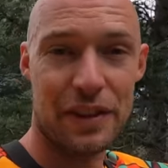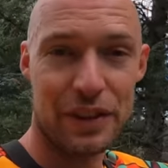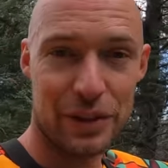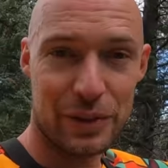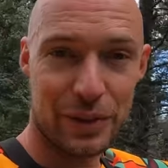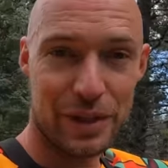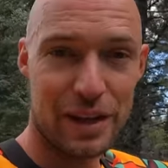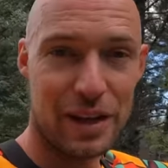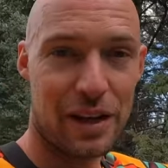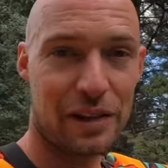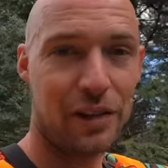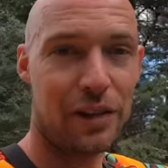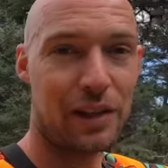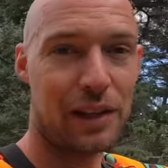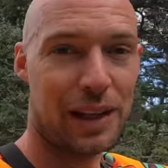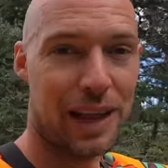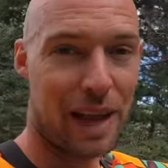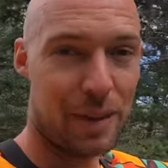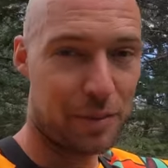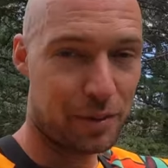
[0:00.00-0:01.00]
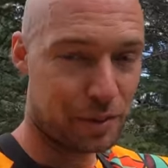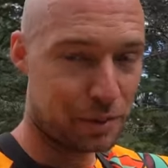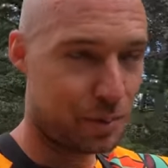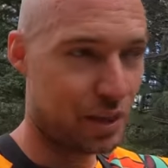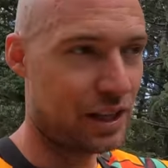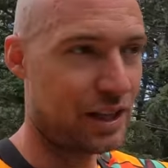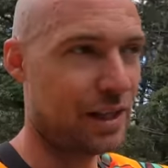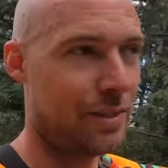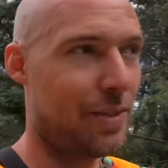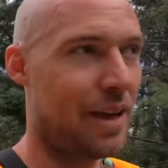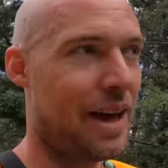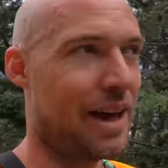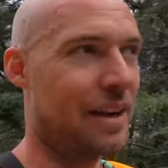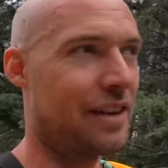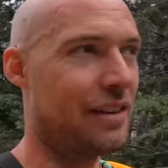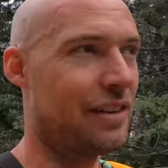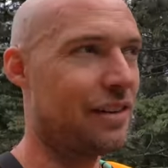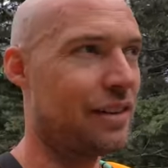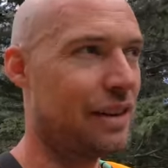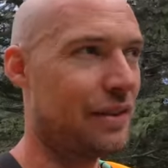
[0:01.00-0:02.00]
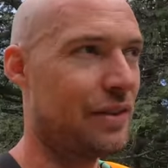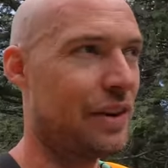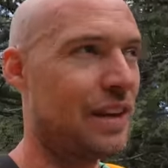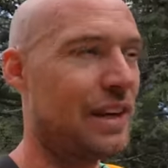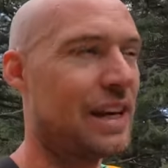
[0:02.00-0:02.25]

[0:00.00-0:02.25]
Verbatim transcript: then do another lap of Breaking Bad and see if I